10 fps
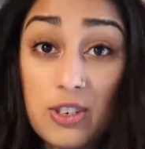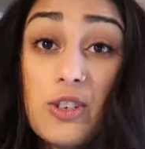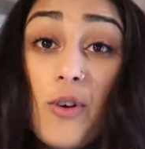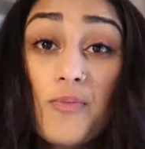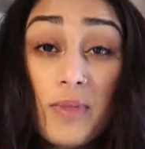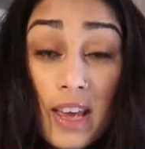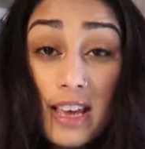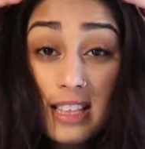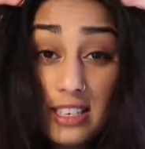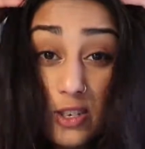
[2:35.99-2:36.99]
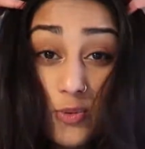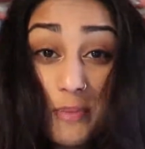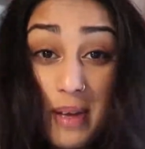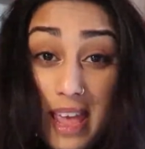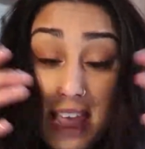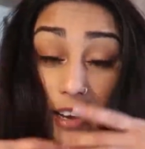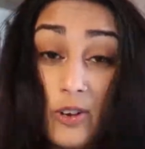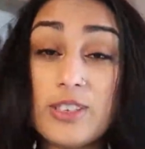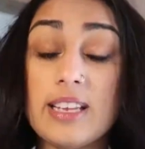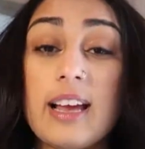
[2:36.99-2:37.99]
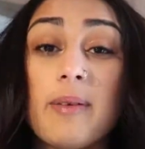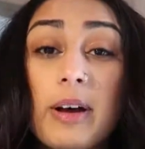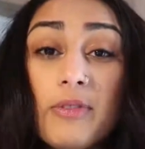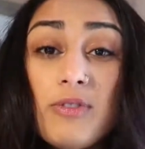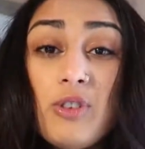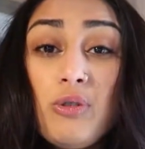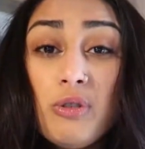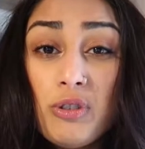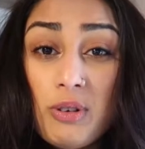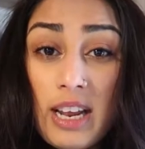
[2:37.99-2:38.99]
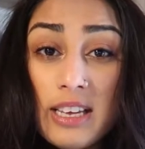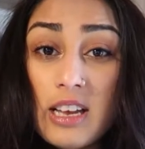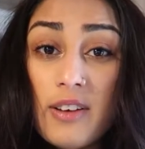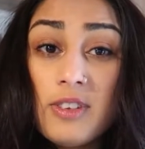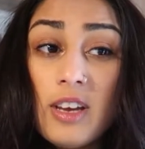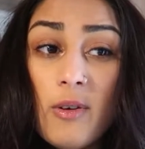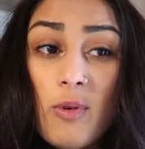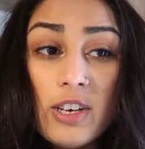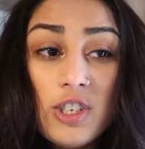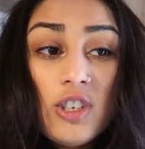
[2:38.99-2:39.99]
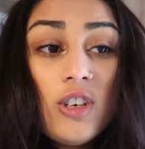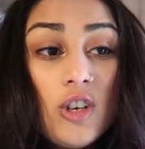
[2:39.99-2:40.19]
So this is what my hair looks like about 2 or 3 days after I washed.